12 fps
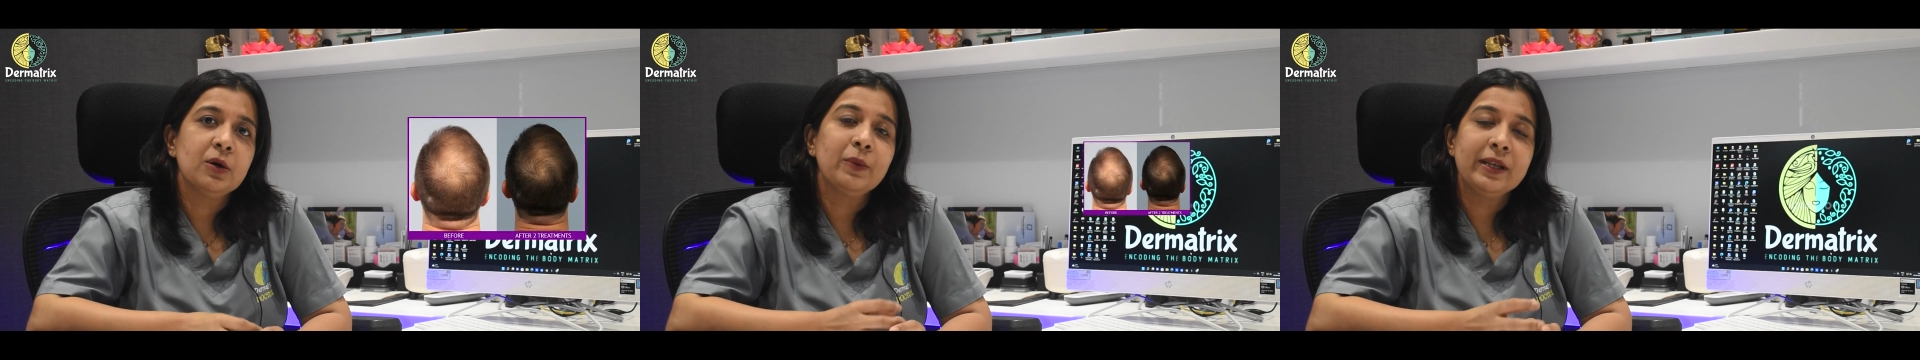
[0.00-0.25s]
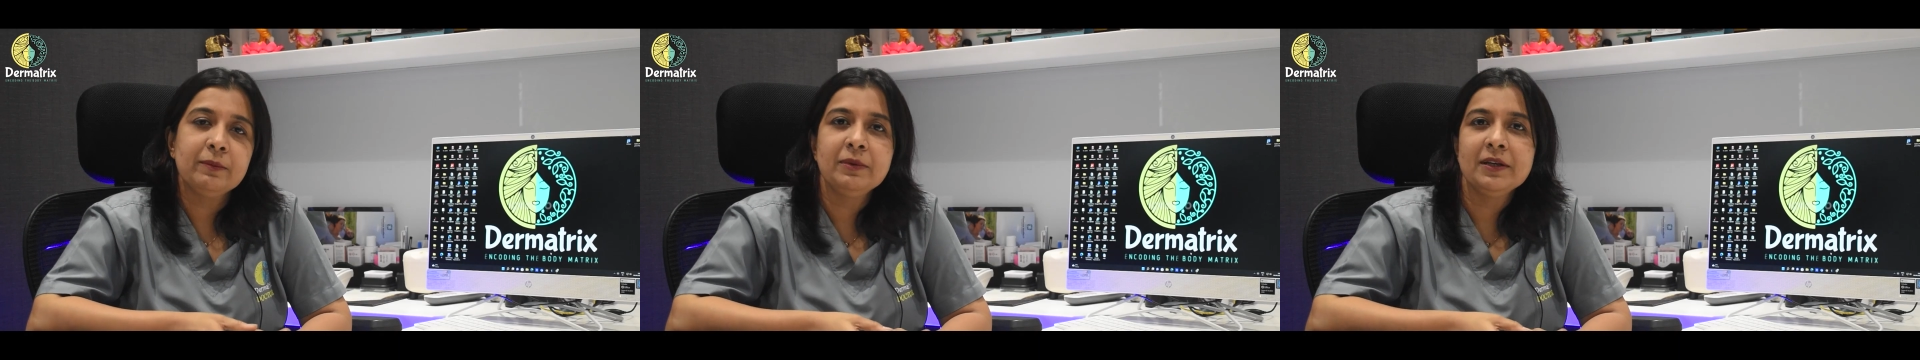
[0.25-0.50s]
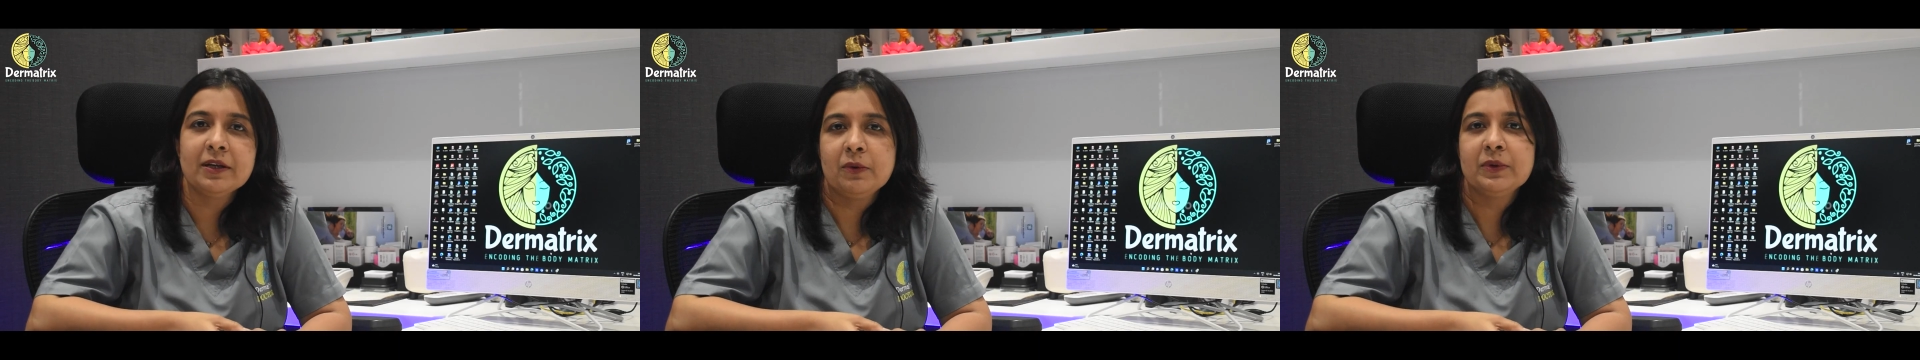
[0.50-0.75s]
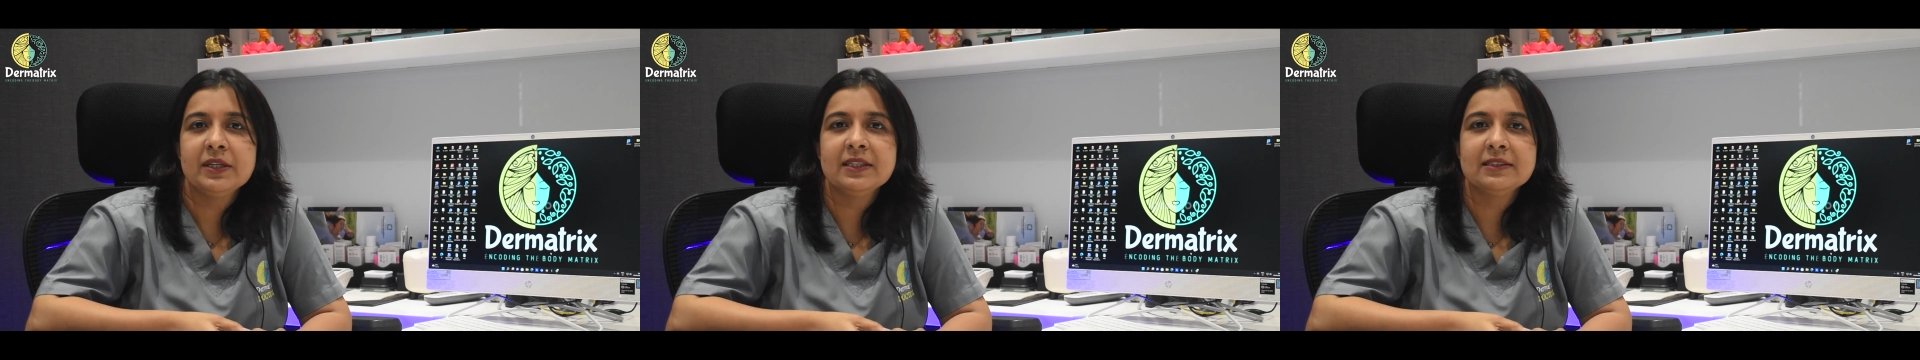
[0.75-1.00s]
available
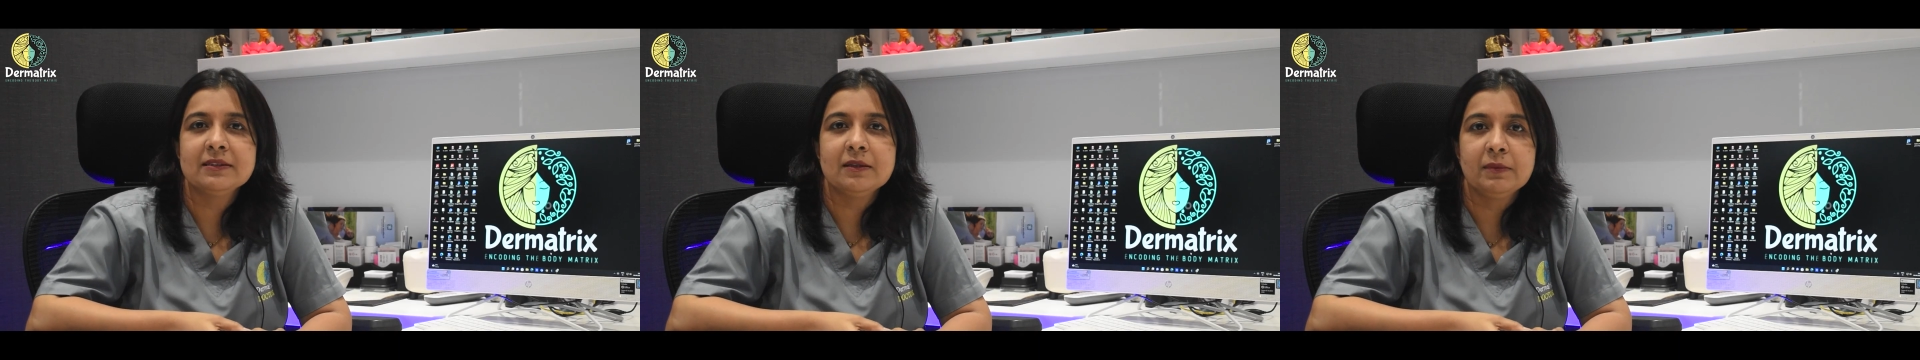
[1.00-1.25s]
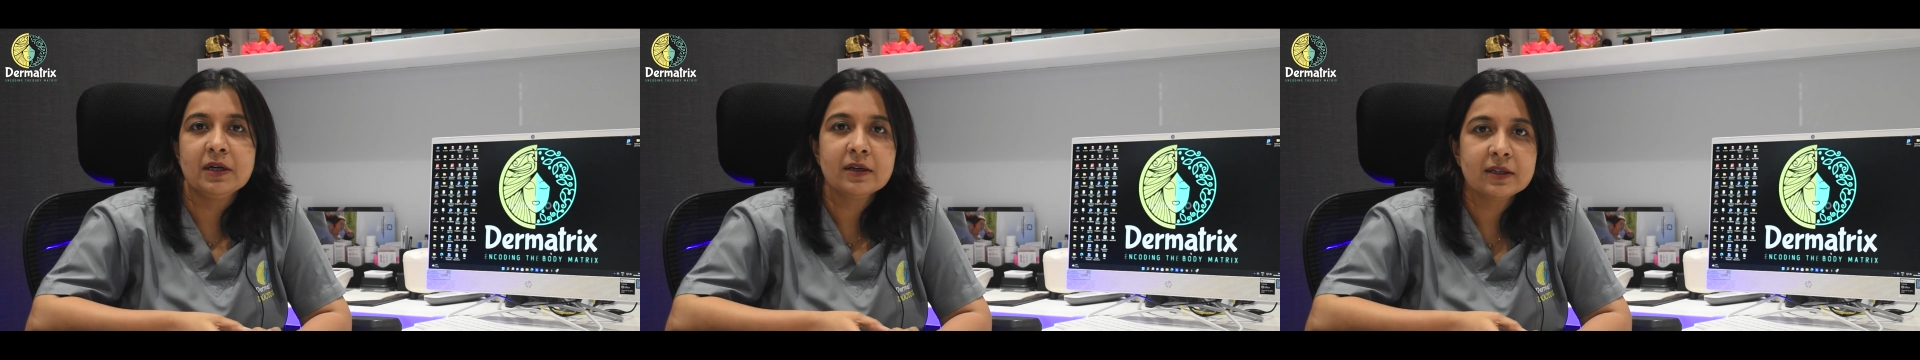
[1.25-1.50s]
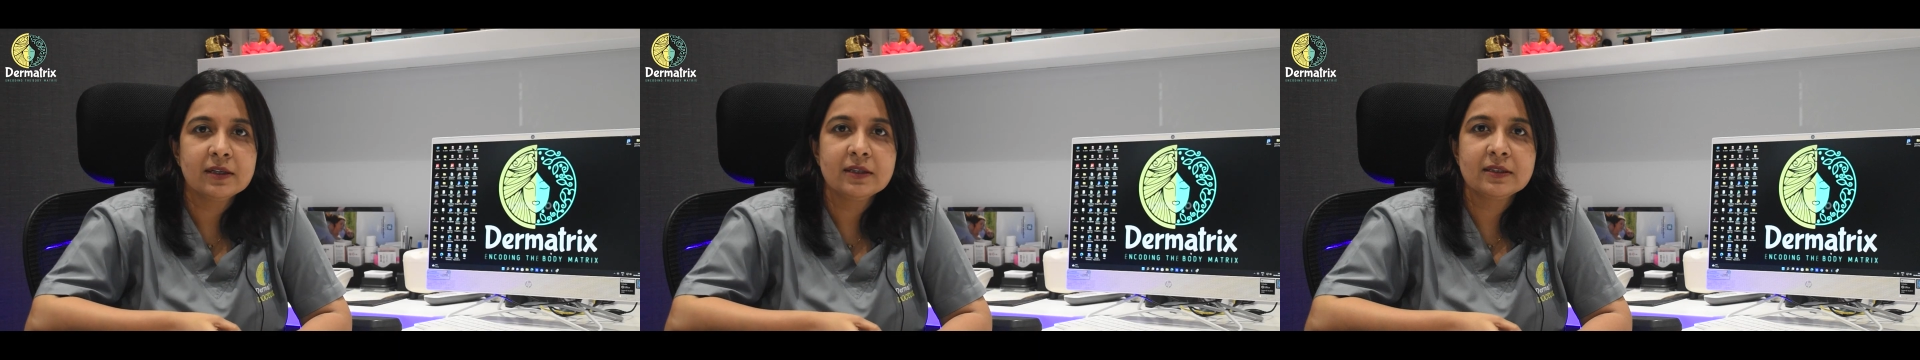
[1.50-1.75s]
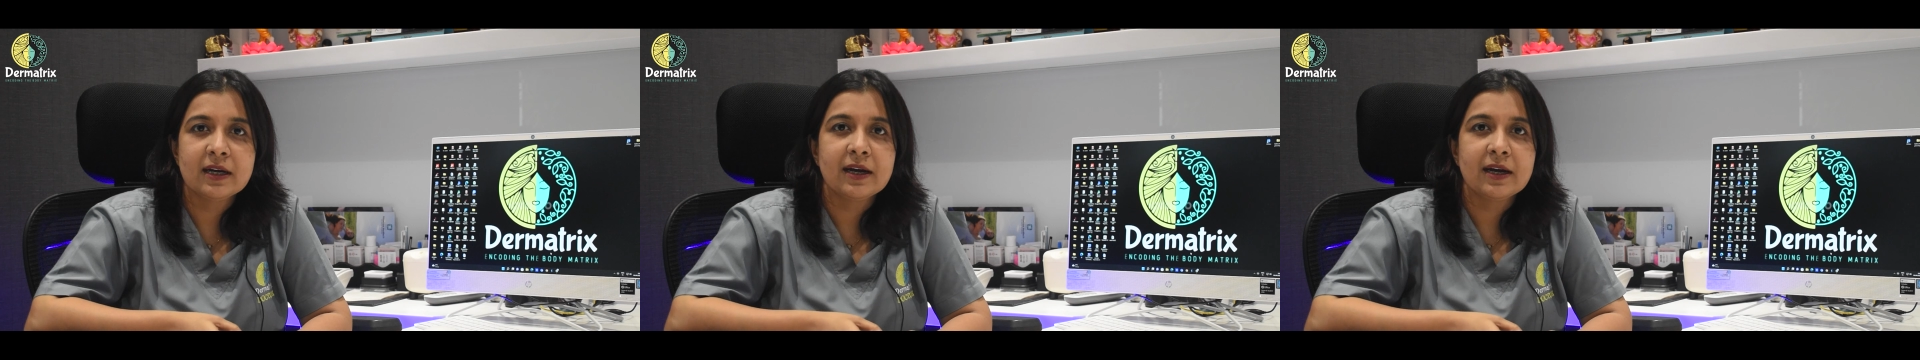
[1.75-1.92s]
nowadays in the market,